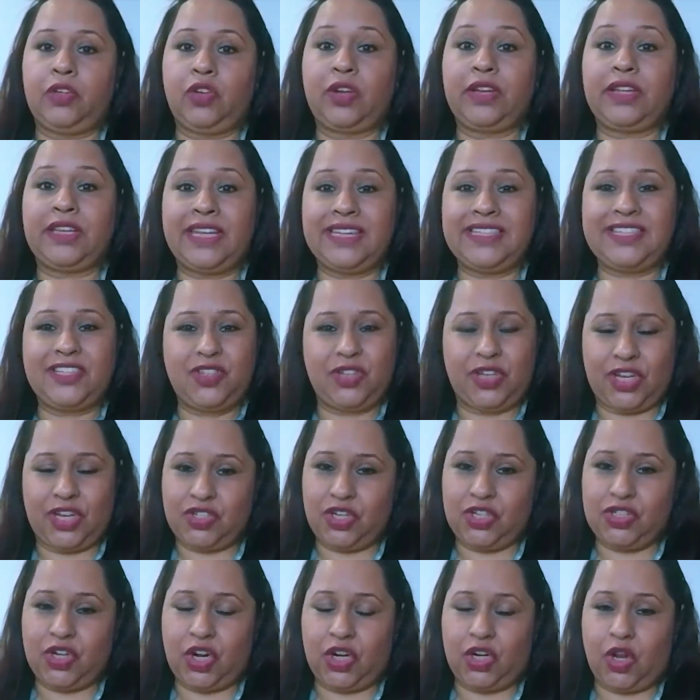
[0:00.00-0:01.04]
kids' education
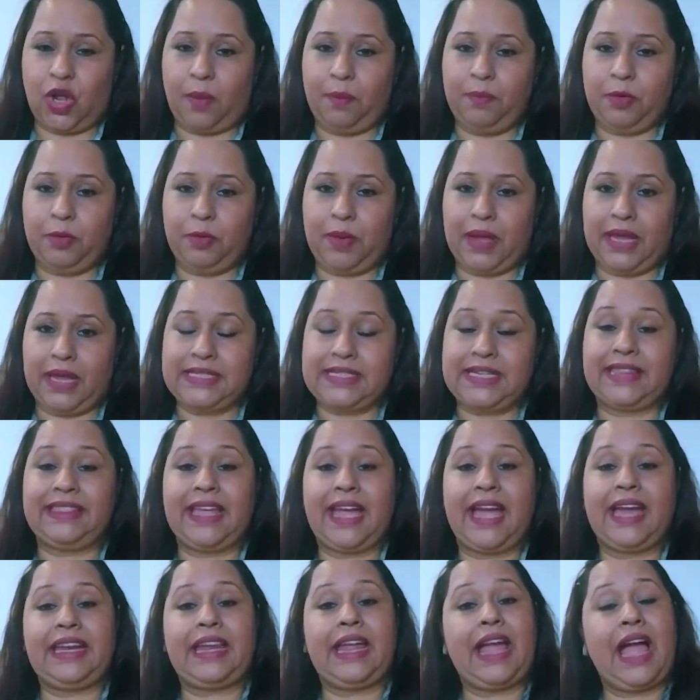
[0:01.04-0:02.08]
is not compromised. And
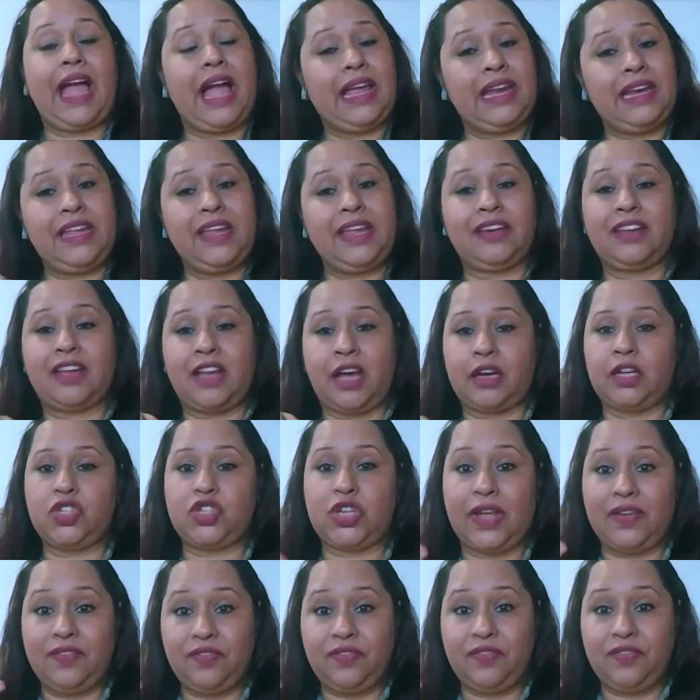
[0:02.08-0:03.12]
that I highly encourage
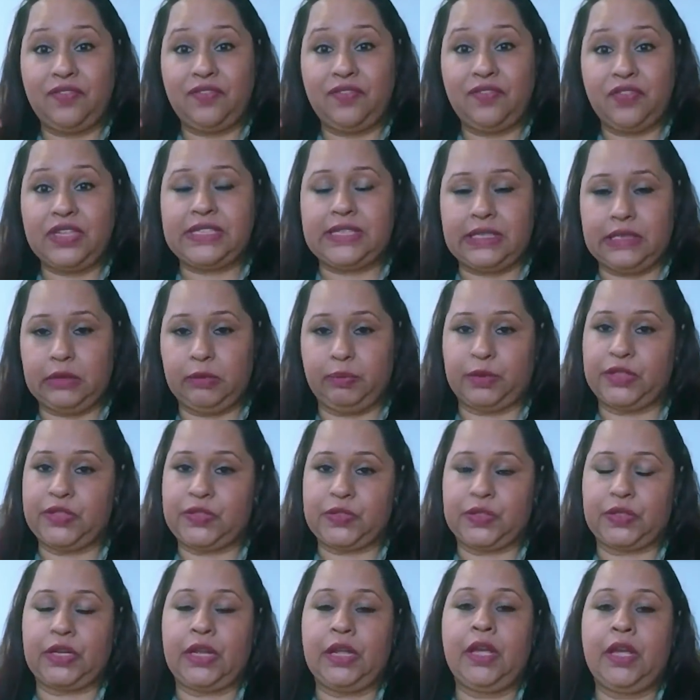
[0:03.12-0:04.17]
every single person
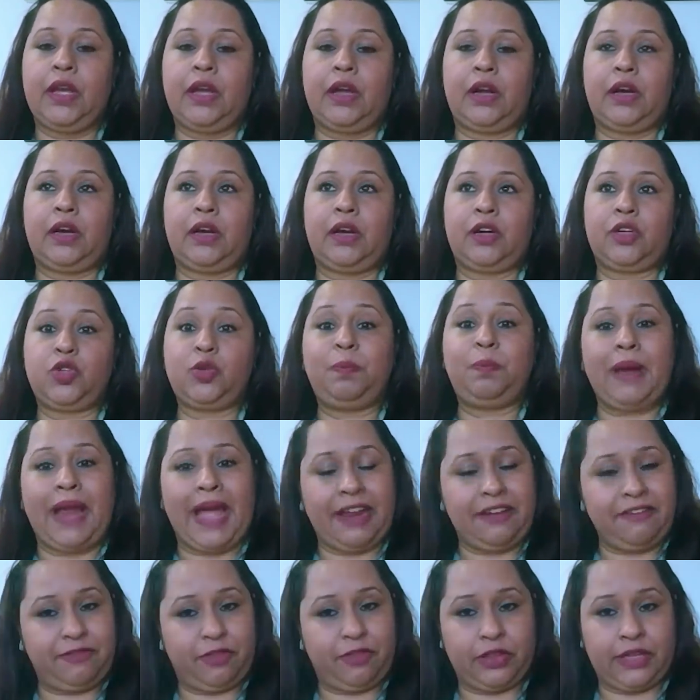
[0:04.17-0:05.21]
to
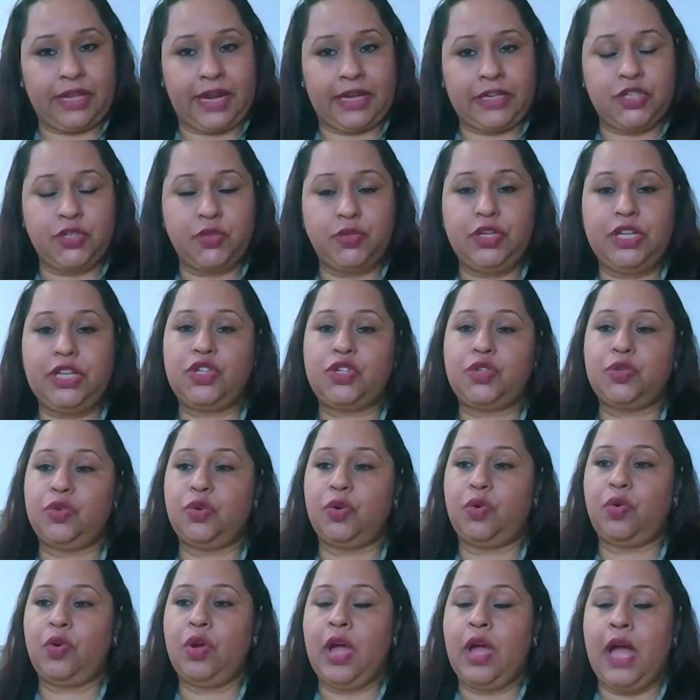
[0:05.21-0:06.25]
plan for that. You need to
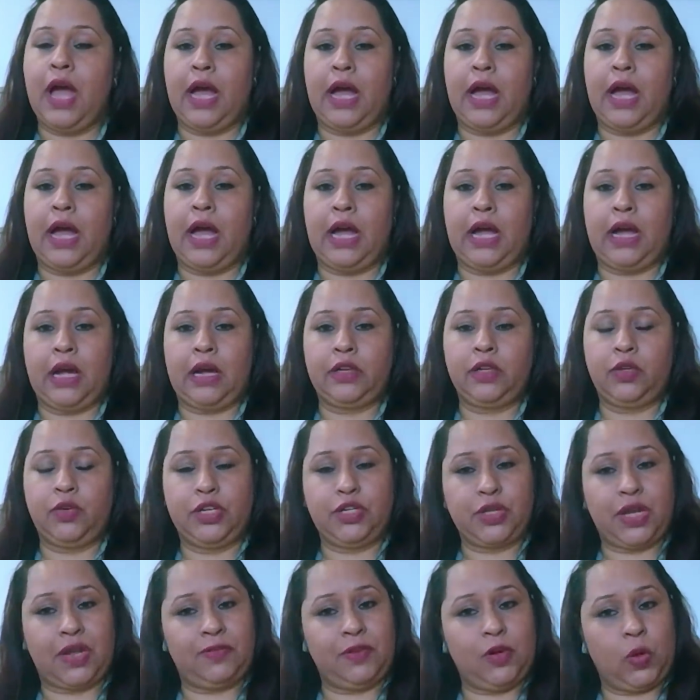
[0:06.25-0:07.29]
know, you need
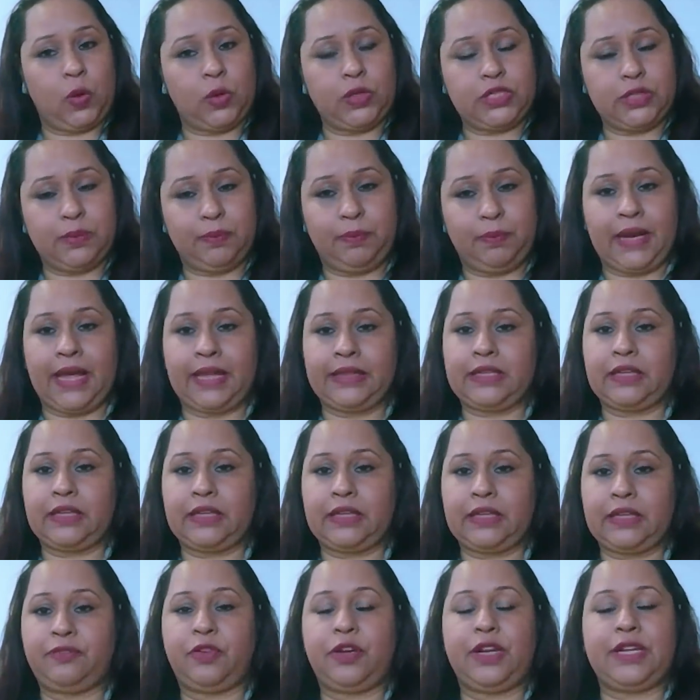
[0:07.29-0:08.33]
to have a long-term plan that,
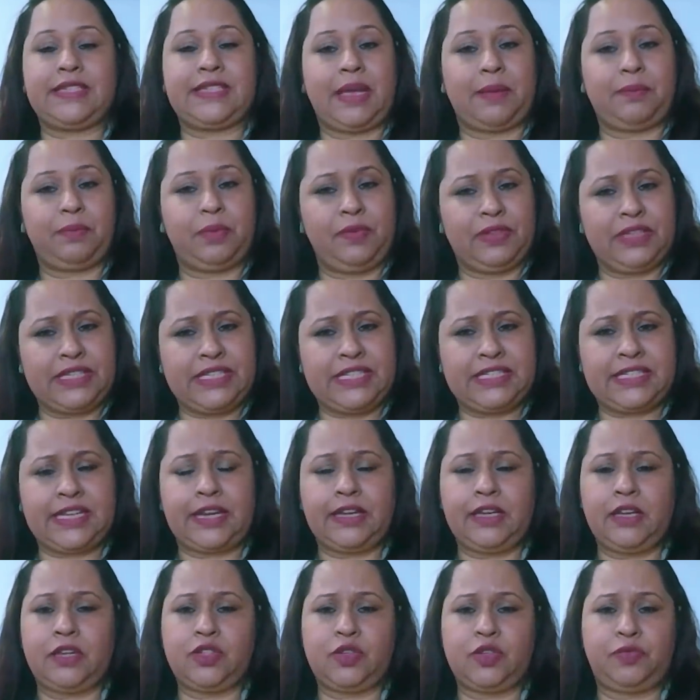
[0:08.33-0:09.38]
for example, whether it's
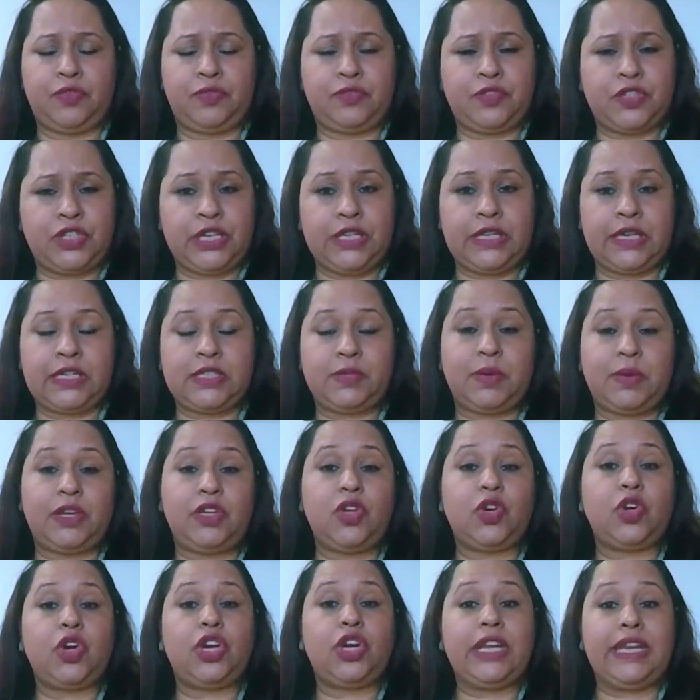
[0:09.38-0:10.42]
10 years or 15 years, when
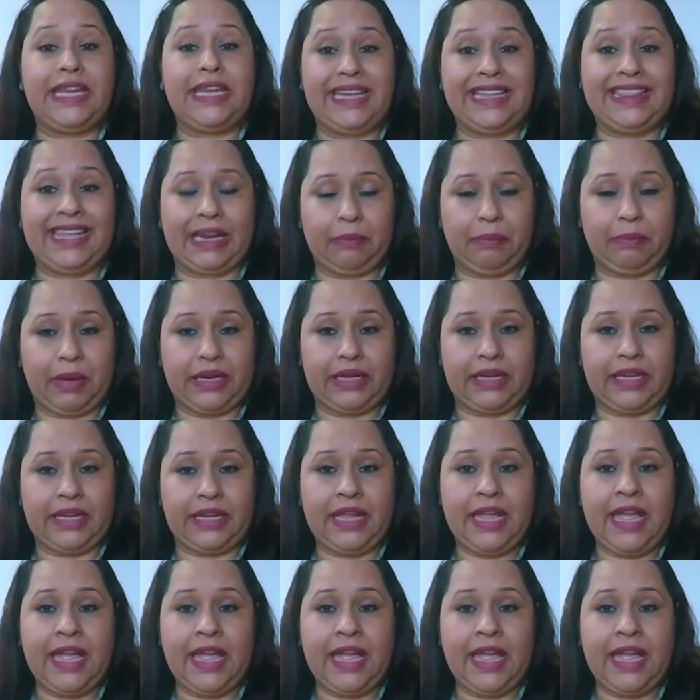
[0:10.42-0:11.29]
you're going to need that money,